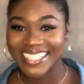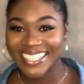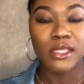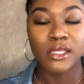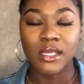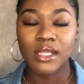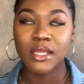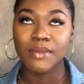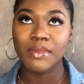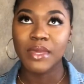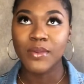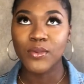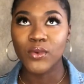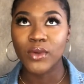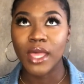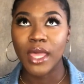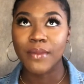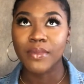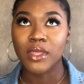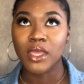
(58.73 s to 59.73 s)
Basically, people
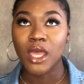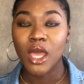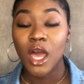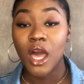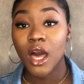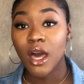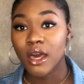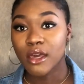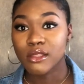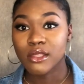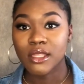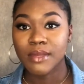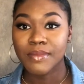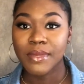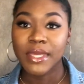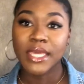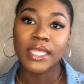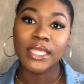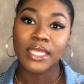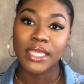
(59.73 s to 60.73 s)
kept asking
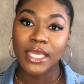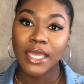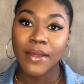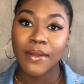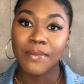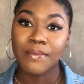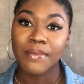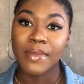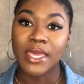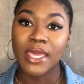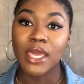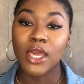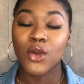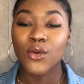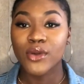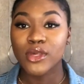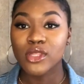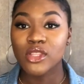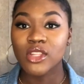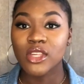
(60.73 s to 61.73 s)
me and DM me
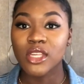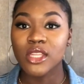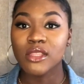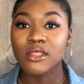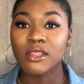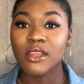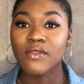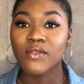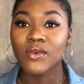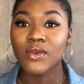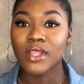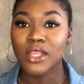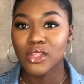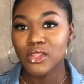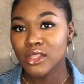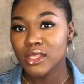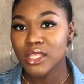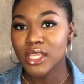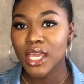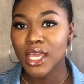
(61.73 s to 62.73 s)
questions, and I thought, let's
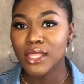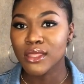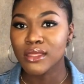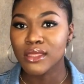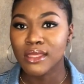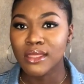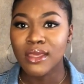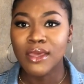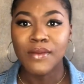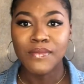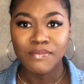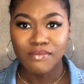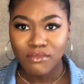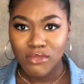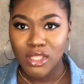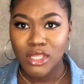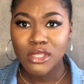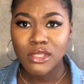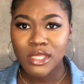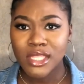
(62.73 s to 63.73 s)
just turn
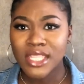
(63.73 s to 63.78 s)
this